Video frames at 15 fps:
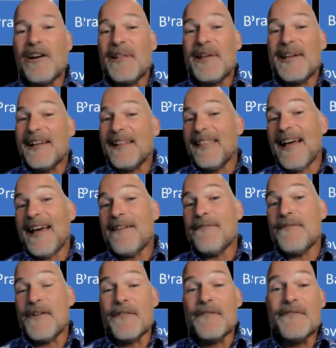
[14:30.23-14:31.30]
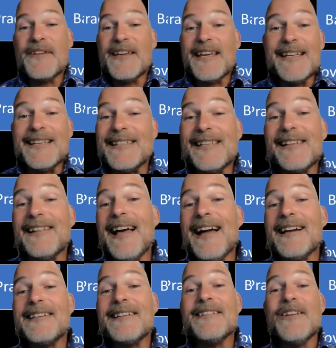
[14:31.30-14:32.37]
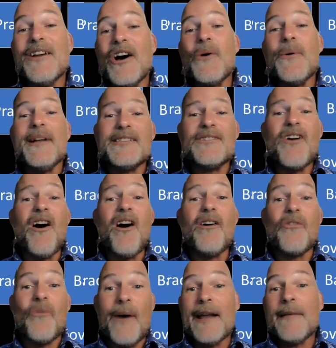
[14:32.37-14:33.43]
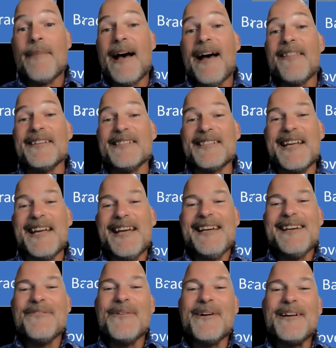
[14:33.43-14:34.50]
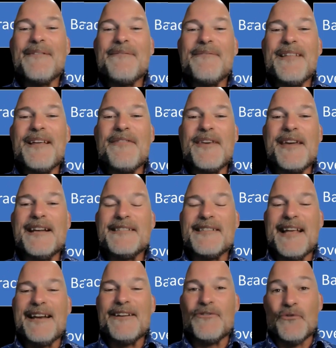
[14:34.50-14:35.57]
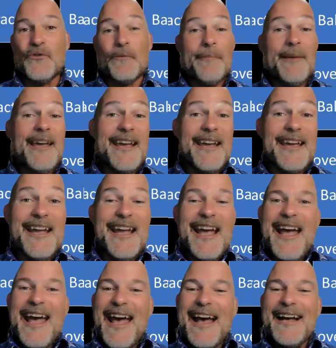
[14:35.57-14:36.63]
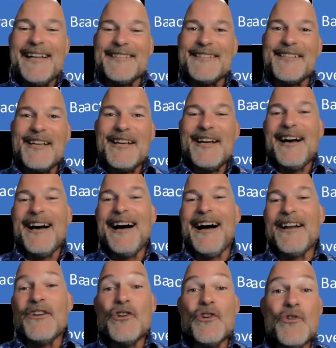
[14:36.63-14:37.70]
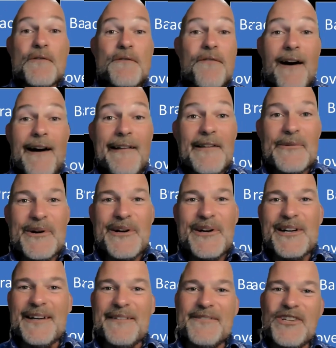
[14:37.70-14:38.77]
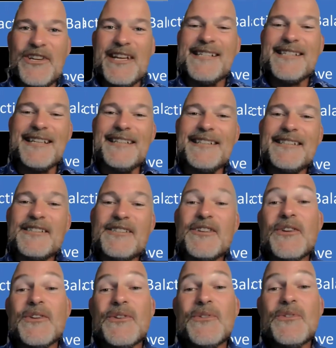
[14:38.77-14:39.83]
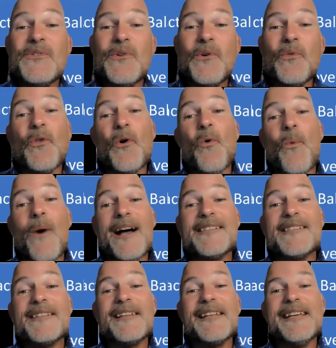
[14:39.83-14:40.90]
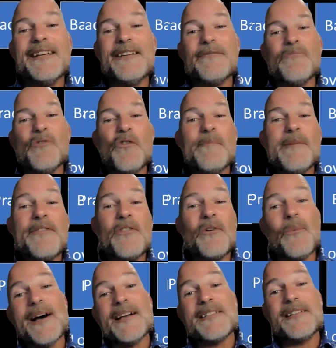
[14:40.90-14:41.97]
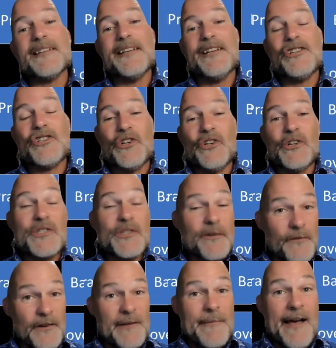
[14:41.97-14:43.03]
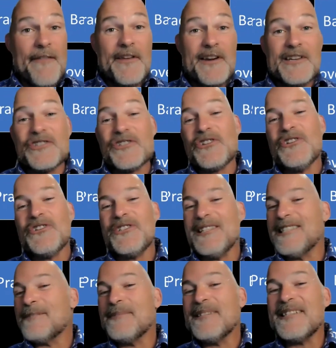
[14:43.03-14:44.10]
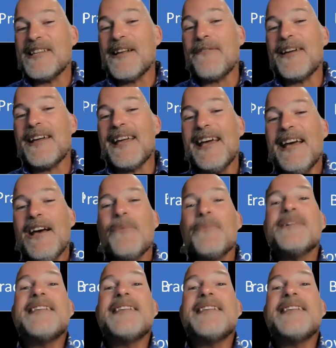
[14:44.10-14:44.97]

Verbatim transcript: merely a life of intellect. No, it's all quite balanced. One of the things that drew me as a new follower of Jesus to the Wesleyan movement, the Wesleyan Church, the Free Methodist Church in specific,